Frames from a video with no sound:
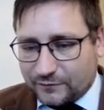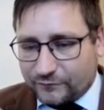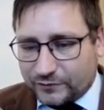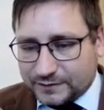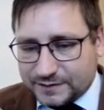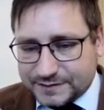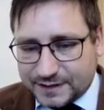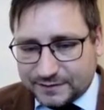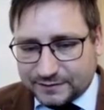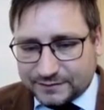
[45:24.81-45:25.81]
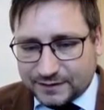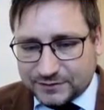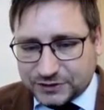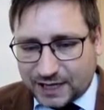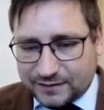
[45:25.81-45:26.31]
for understanding the
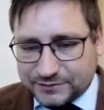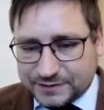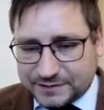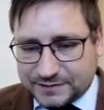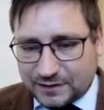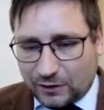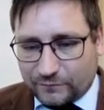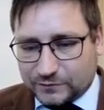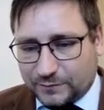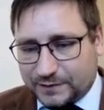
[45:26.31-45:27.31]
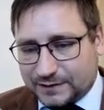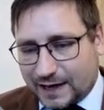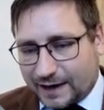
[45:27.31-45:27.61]
challenges of global